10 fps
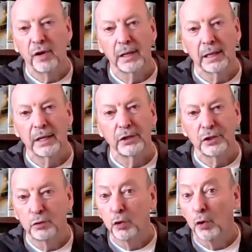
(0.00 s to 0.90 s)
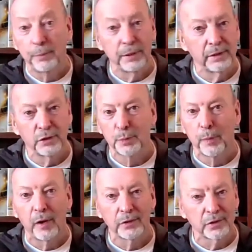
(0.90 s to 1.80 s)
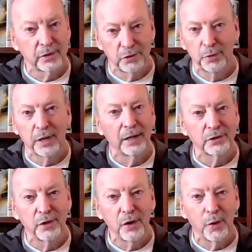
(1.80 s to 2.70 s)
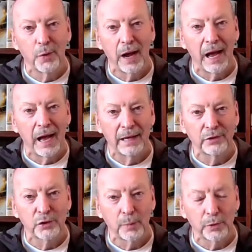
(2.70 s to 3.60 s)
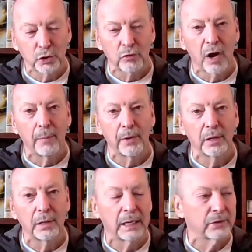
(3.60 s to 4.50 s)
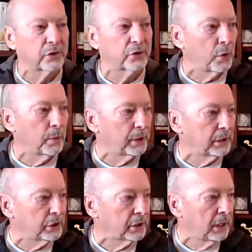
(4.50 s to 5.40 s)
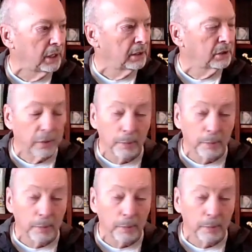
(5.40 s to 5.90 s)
Promotion, relegation, European spots, as you guys know, add so much drama and so much